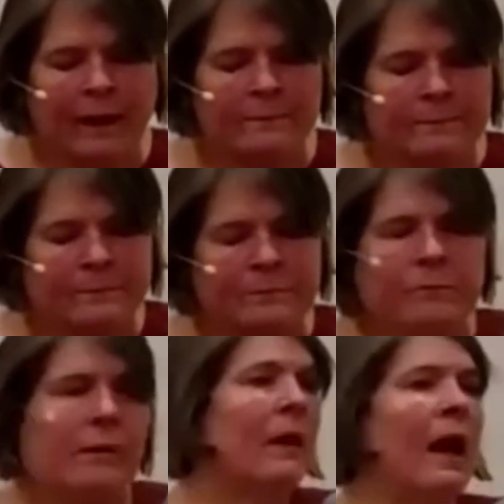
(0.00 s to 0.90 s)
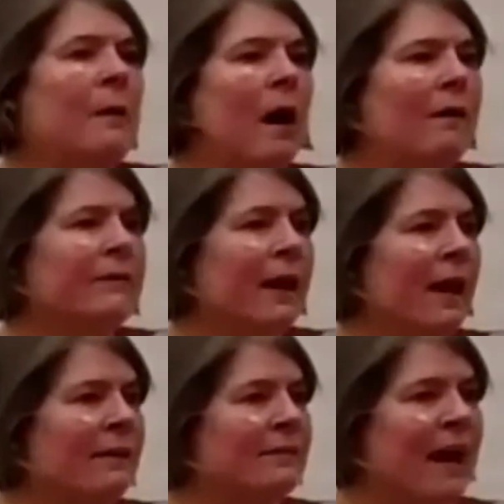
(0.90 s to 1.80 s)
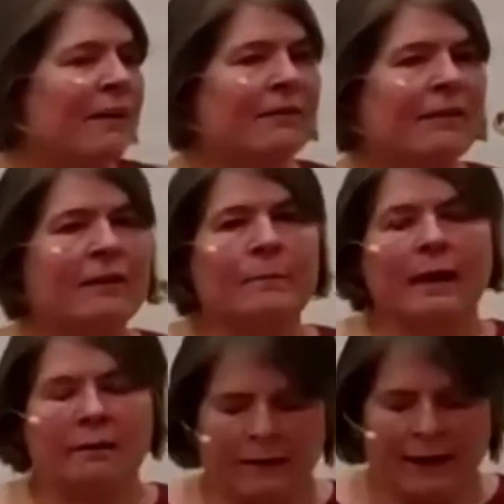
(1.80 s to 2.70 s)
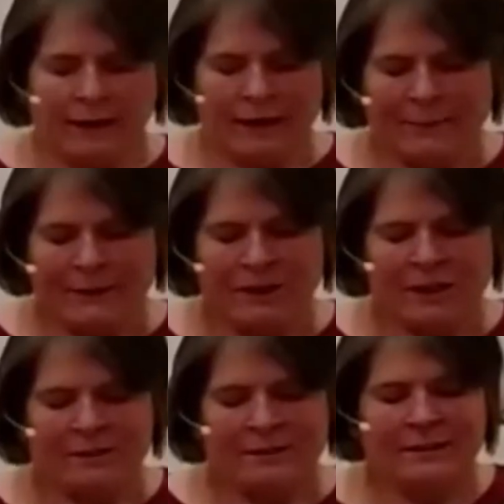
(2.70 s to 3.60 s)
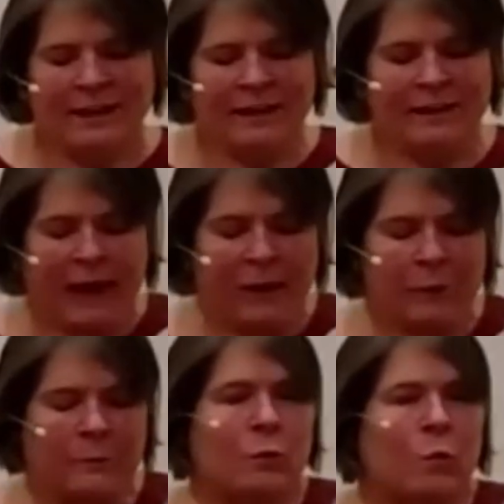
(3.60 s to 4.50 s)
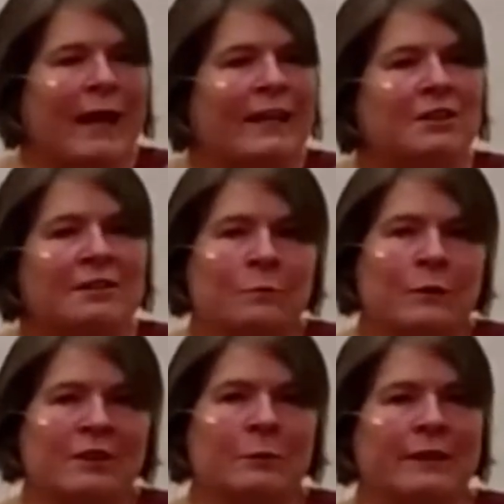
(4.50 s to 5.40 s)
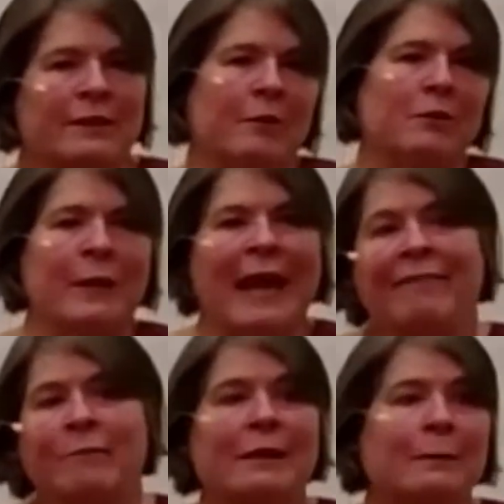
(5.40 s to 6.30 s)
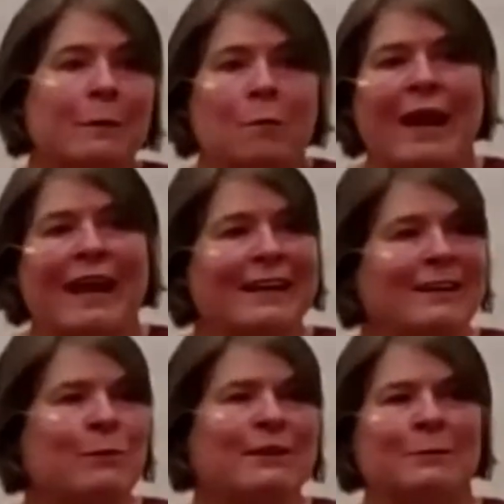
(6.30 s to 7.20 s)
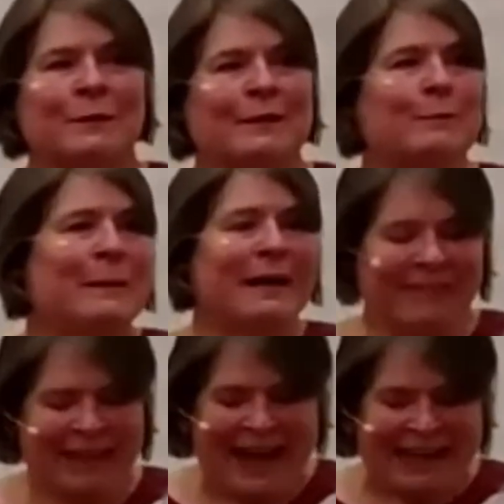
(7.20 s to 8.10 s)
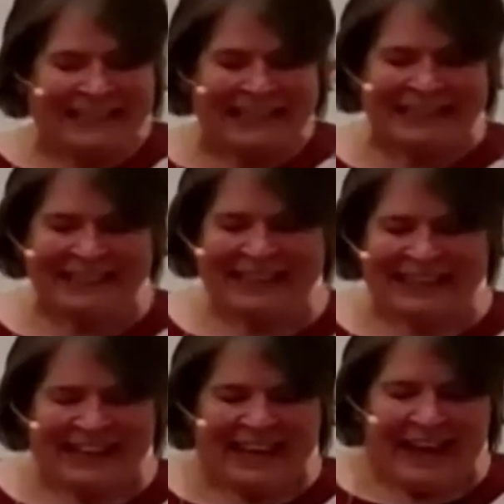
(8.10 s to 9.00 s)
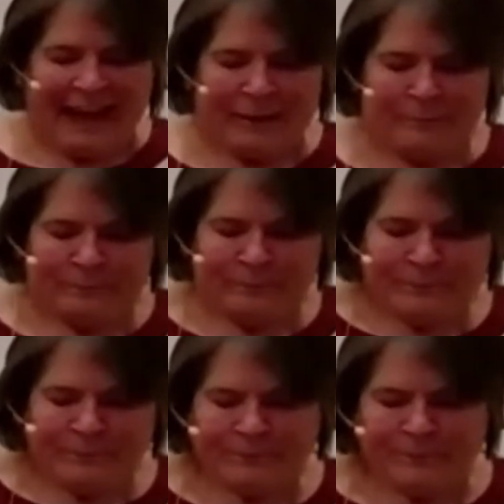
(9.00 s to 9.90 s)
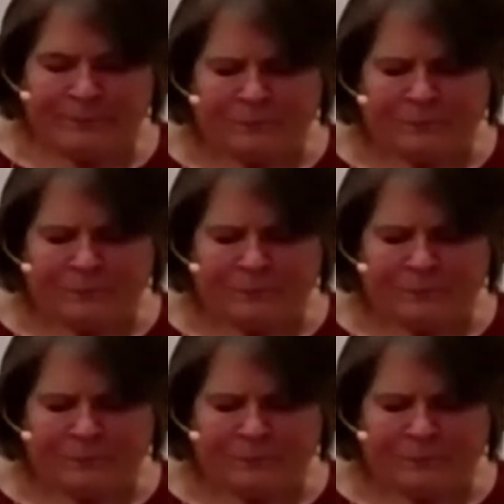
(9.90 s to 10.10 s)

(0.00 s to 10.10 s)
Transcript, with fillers: Um, I'm often asked how to think about economic justice and e equitable wages. And what should we, you know, should we have a minimum wage? What should we do about that? Um,